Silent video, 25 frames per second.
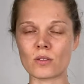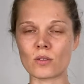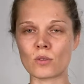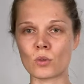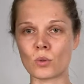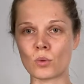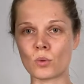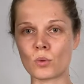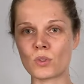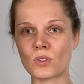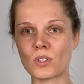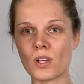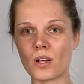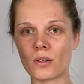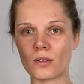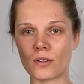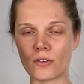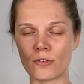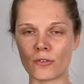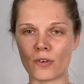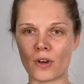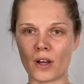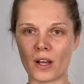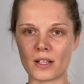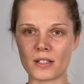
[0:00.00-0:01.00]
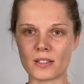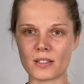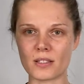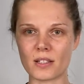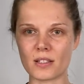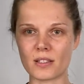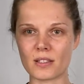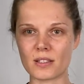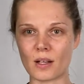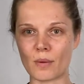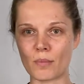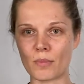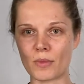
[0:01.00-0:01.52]
to sacrifice
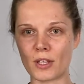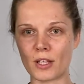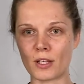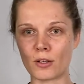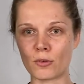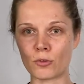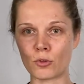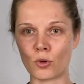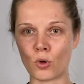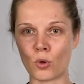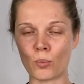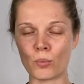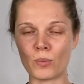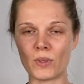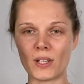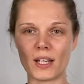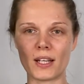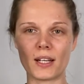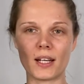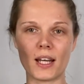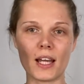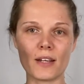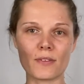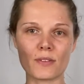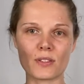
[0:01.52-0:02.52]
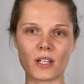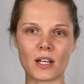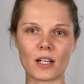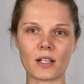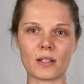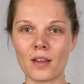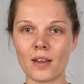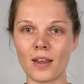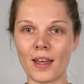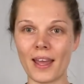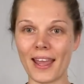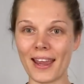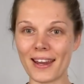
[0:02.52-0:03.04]
something from their lifestyle.
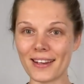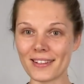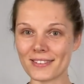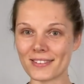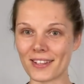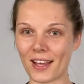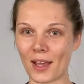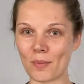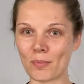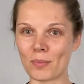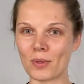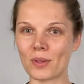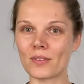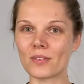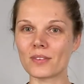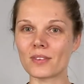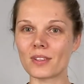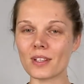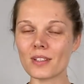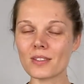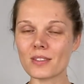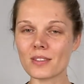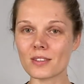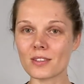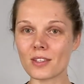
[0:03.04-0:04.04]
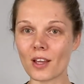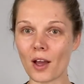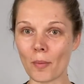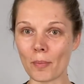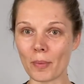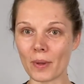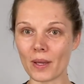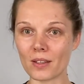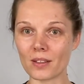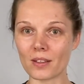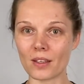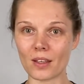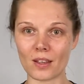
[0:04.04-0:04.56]
Hair type. This
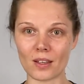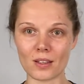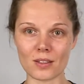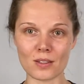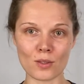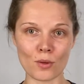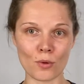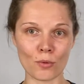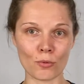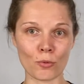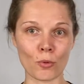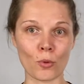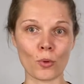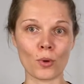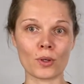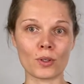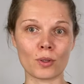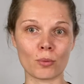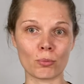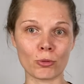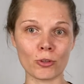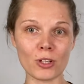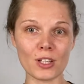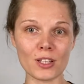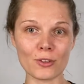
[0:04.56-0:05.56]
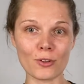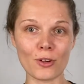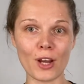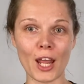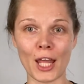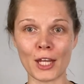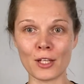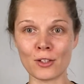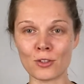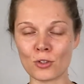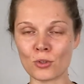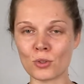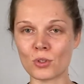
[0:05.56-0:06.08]
topic is for the breeder
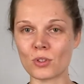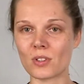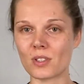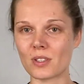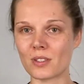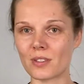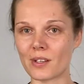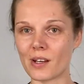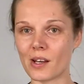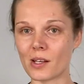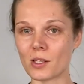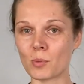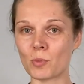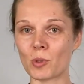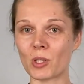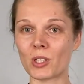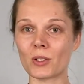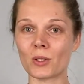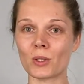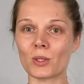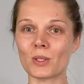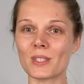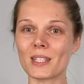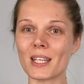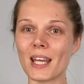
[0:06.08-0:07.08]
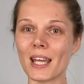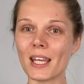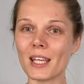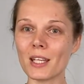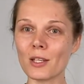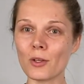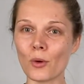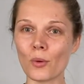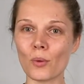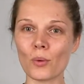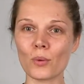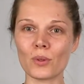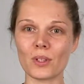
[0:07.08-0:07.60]
and you to discuss because they
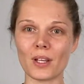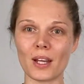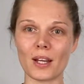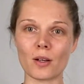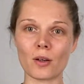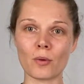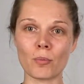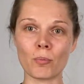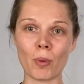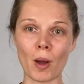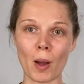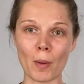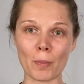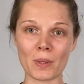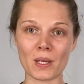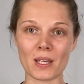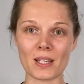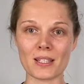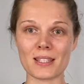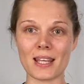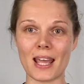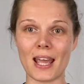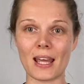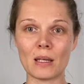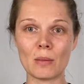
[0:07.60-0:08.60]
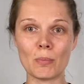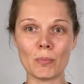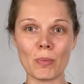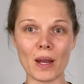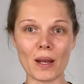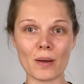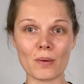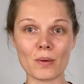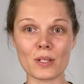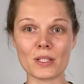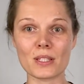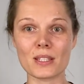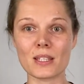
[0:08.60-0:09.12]
know their puppies and
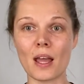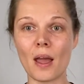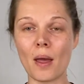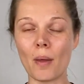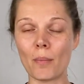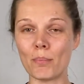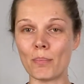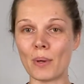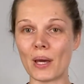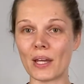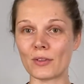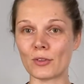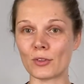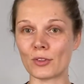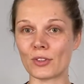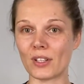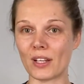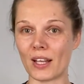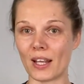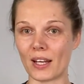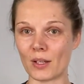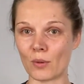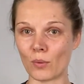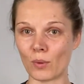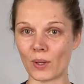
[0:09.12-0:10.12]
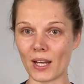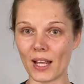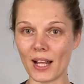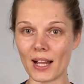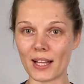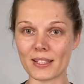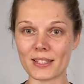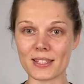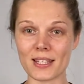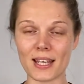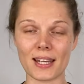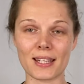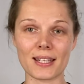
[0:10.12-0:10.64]
parents better than anyone
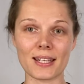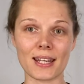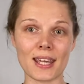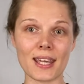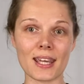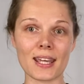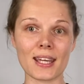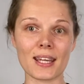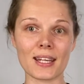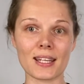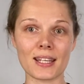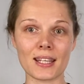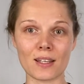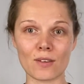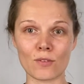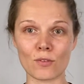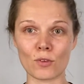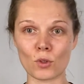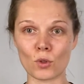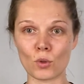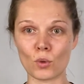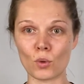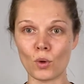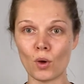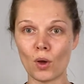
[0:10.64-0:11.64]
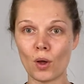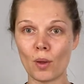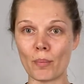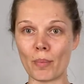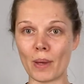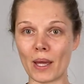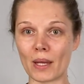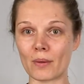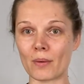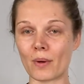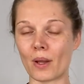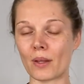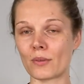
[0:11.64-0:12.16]
else and they can give you a
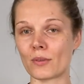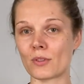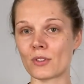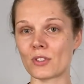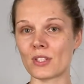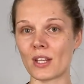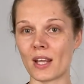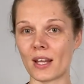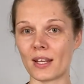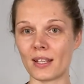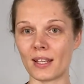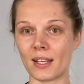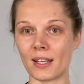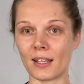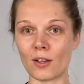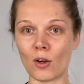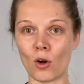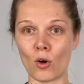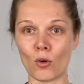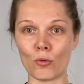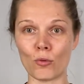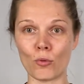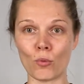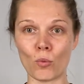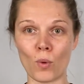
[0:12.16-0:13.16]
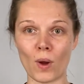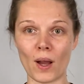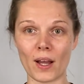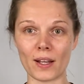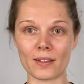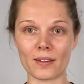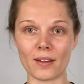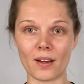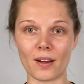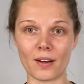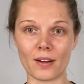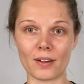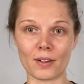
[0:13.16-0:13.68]
better understanding of what
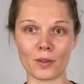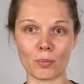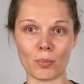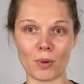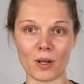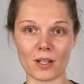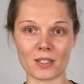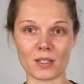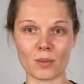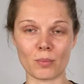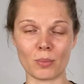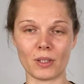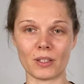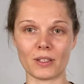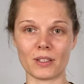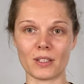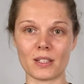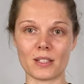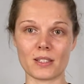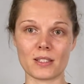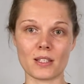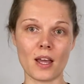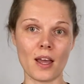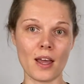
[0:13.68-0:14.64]
are the possibilities